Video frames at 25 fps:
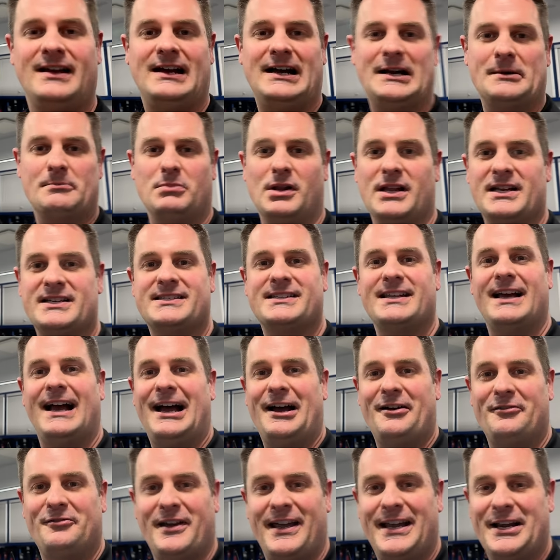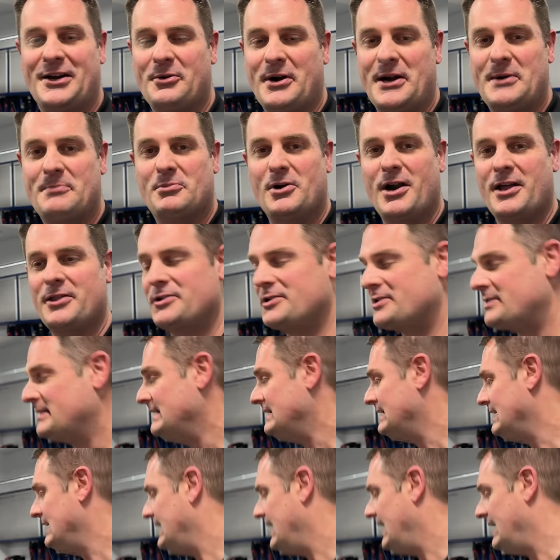I'm blessed to have a great brother.
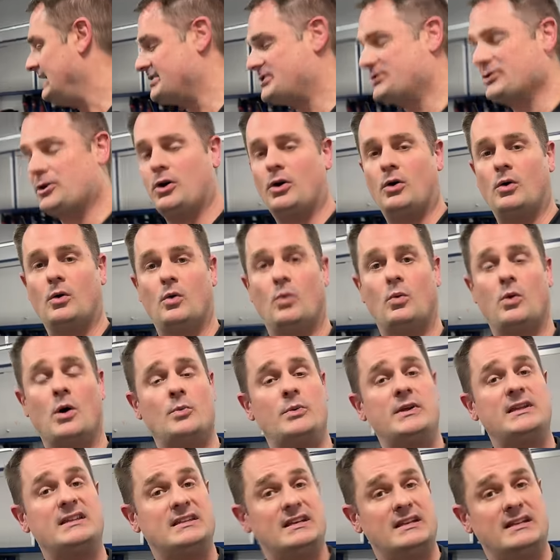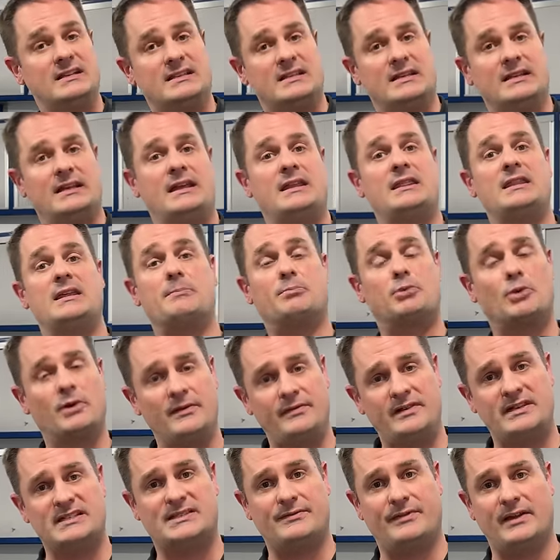And so what we did in the
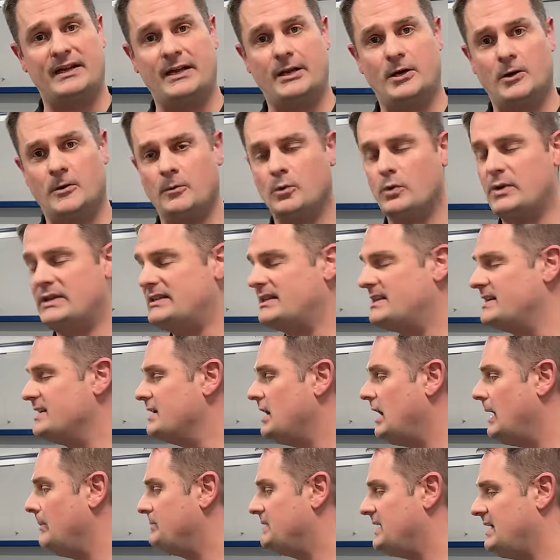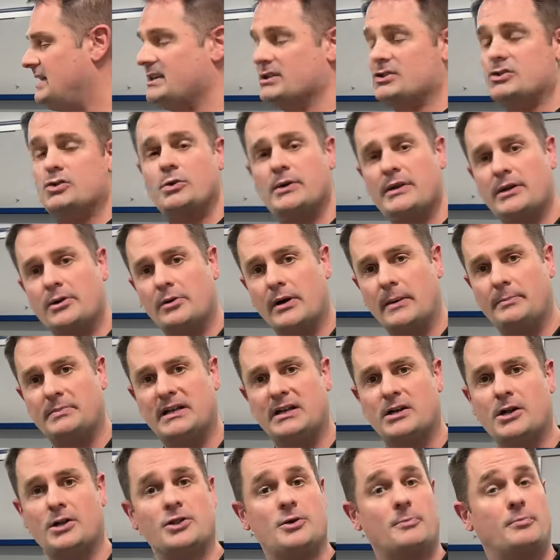previous video, we did an update, a two-year
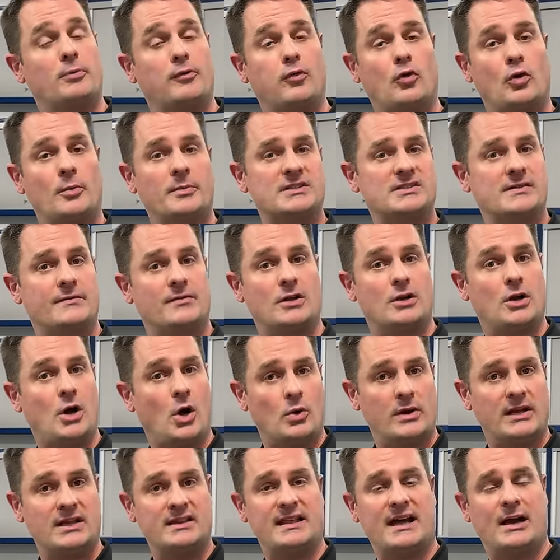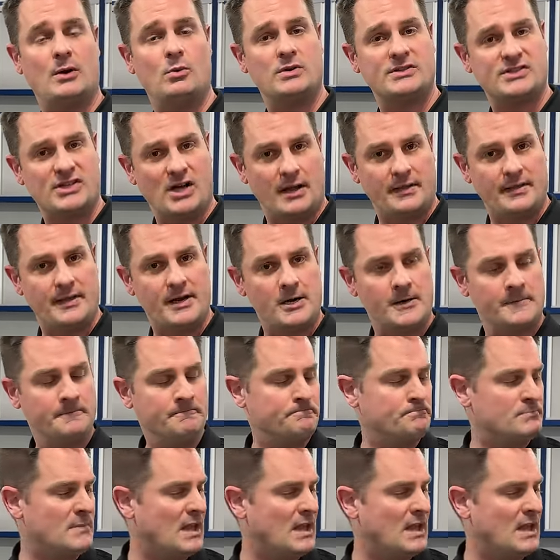update on the performance of the coating that was on there.